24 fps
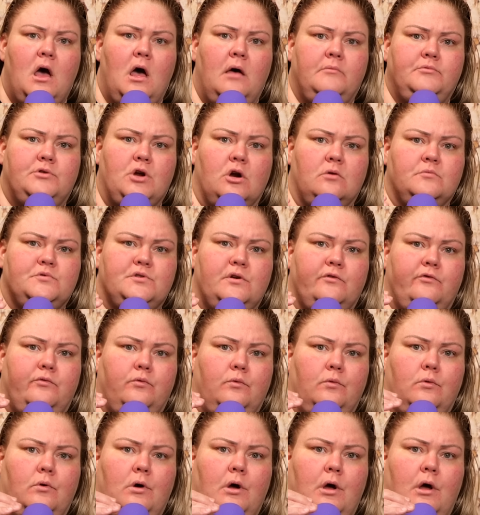in terms of
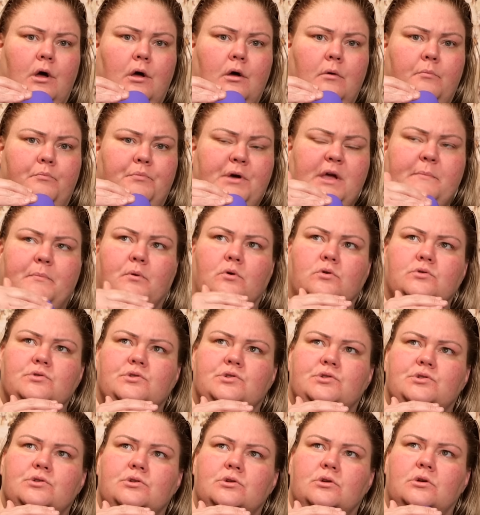uh,
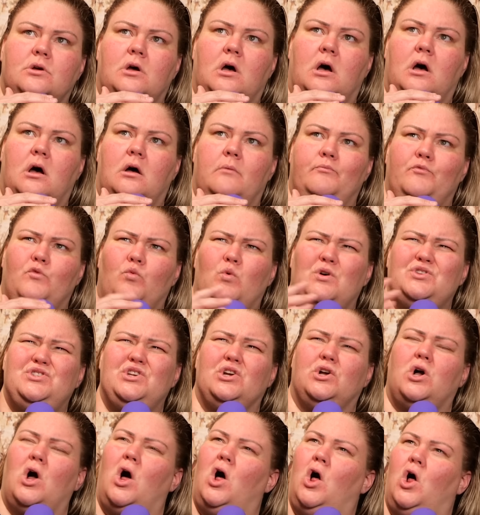people's um, what's
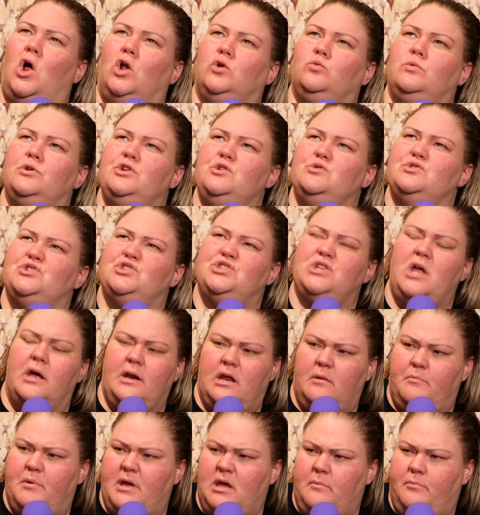it called when you
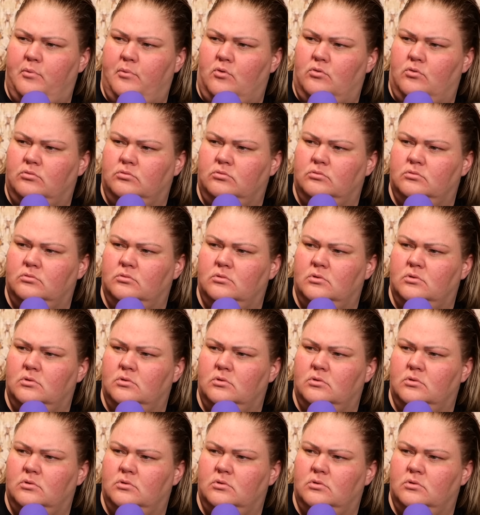study people